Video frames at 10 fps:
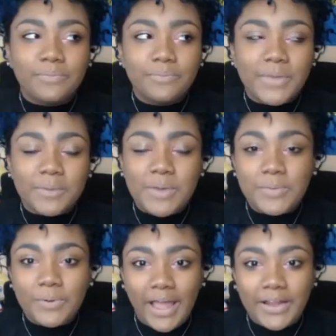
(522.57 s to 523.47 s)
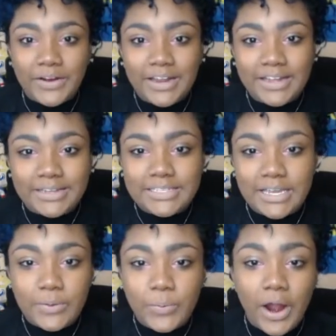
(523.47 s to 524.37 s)
make people angry and
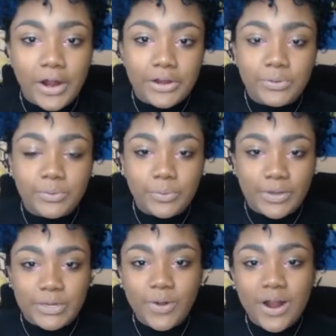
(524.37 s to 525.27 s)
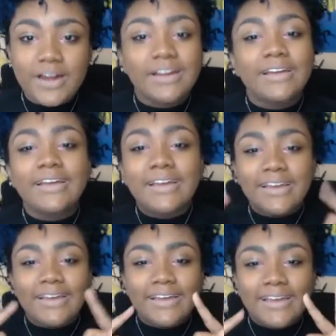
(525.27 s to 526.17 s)
say, why are you the way you are?
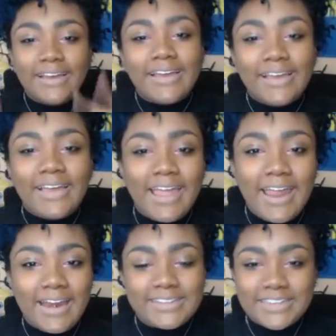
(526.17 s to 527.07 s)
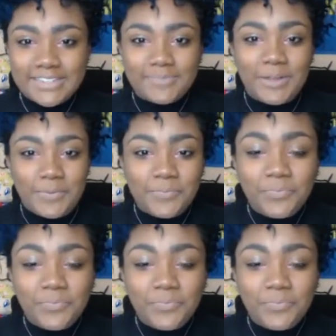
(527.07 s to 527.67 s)
And it's because I'm lame.